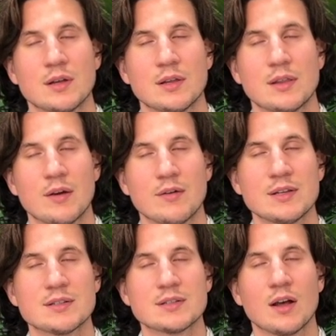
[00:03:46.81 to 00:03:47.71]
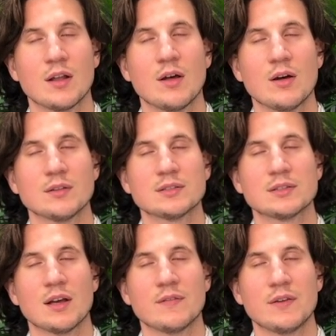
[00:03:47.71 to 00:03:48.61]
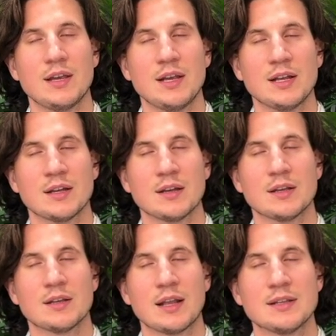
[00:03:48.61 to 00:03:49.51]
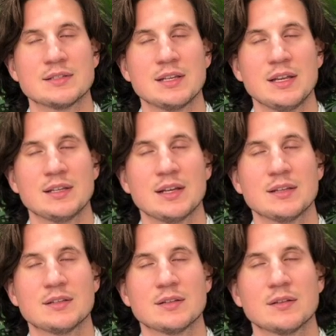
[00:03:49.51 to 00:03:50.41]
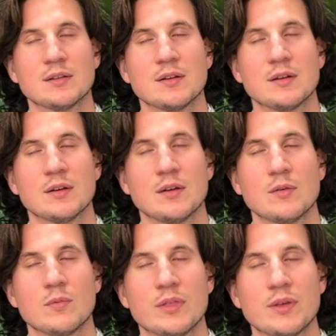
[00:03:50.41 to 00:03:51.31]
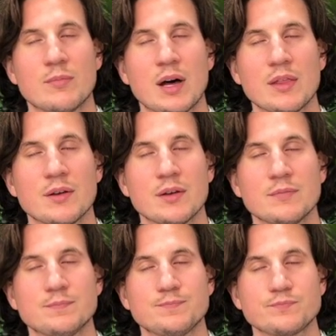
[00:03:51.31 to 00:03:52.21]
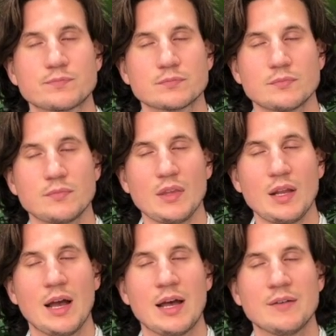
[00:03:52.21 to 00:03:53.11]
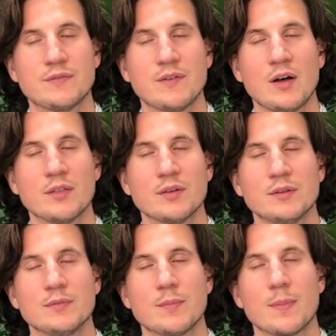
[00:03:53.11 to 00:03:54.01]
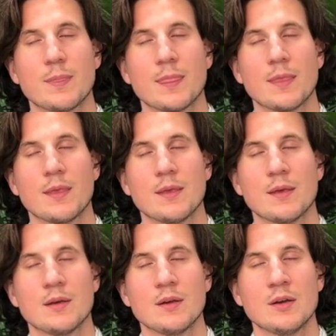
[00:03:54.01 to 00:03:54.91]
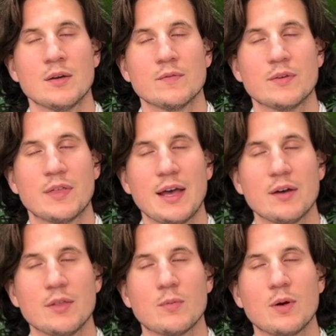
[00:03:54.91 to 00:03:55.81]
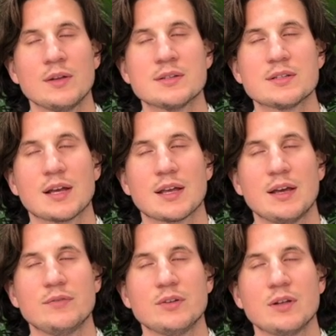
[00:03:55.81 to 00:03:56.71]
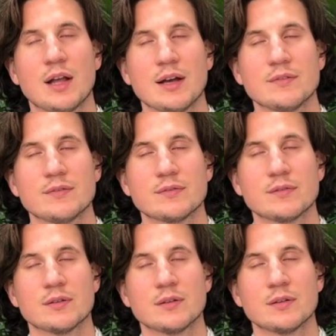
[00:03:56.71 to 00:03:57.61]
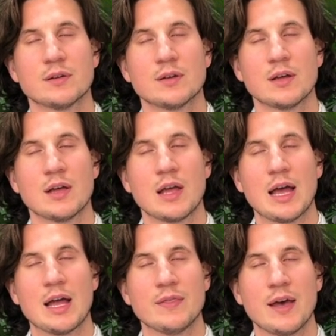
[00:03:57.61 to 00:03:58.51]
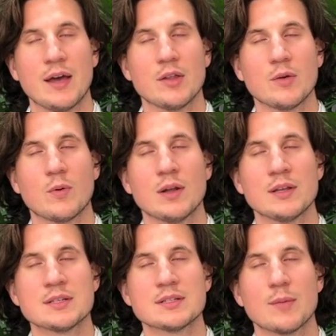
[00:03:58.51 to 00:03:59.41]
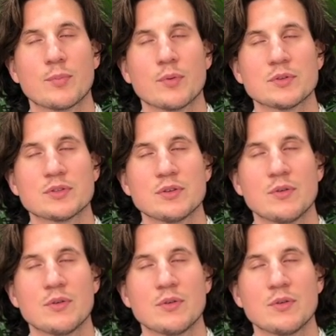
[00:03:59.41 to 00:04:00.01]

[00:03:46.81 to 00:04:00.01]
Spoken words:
There is a lot of healing that is needed with the mother and father, for they are the ones that gave you life, and they are the ones that brought you